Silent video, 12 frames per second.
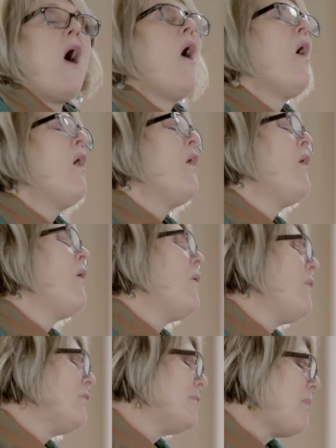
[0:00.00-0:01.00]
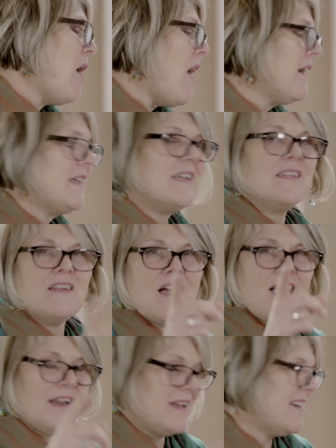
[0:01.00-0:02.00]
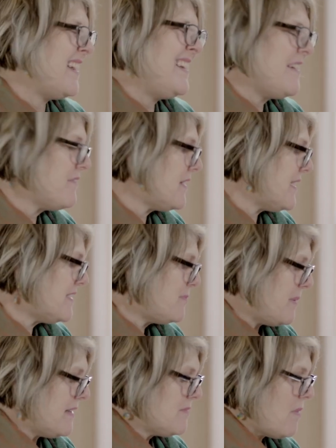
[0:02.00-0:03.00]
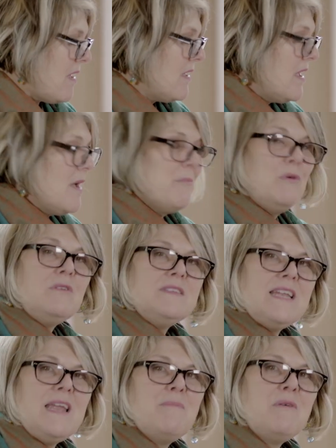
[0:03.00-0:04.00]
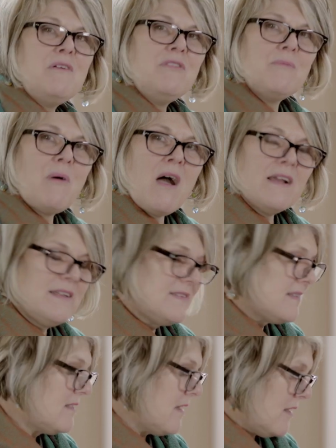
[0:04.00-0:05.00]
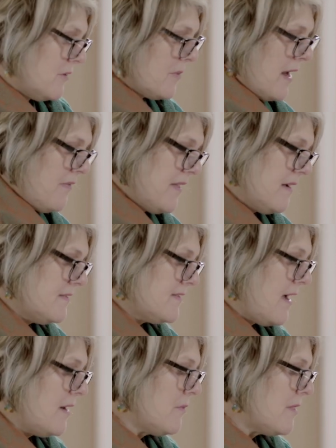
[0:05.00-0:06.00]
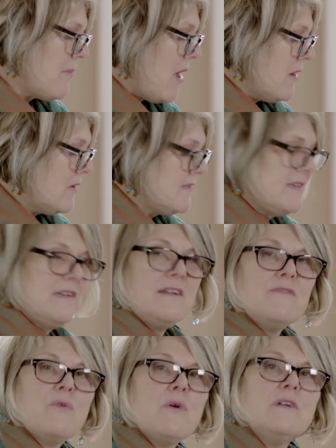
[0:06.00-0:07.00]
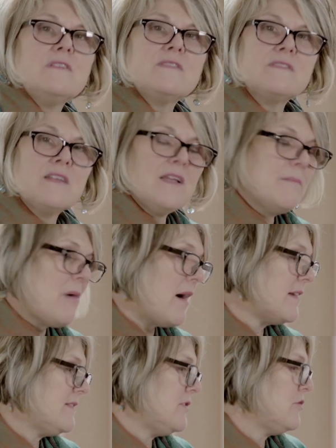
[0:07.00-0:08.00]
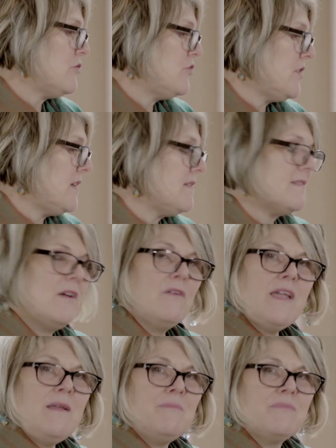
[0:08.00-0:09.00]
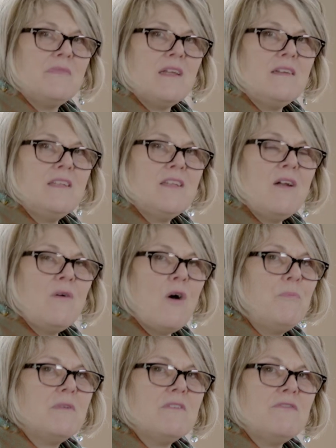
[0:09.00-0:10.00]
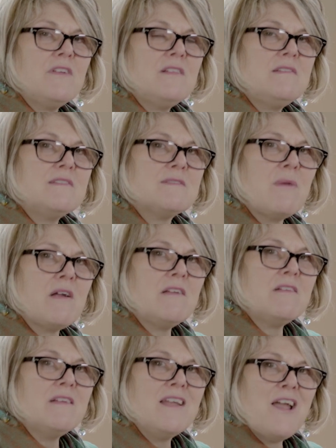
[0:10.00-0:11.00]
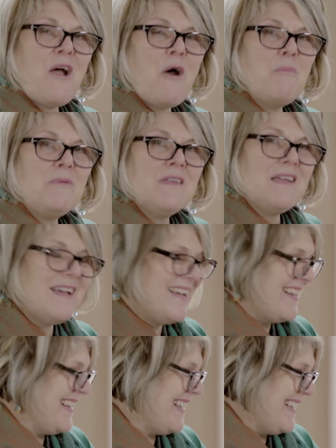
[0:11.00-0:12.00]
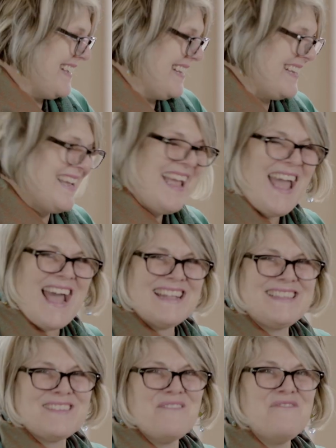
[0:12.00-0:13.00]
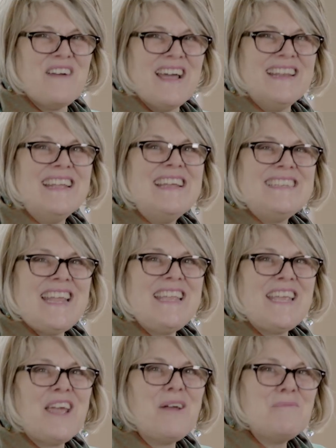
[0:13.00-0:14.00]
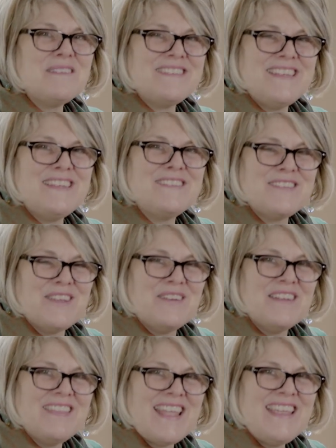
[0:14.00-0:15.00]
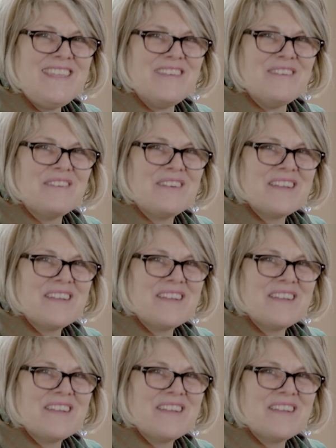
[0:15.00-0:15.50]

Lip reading: Oh, the pocket. Got it. I never liked baseball. Pool table, the pockets all around the outside where the ball goes in, and of course, pockets in your jeans. Okay, there you go. Hope you're feeling smarter. Hope you had some fun. Take care, and we'll see you soon. Thank you.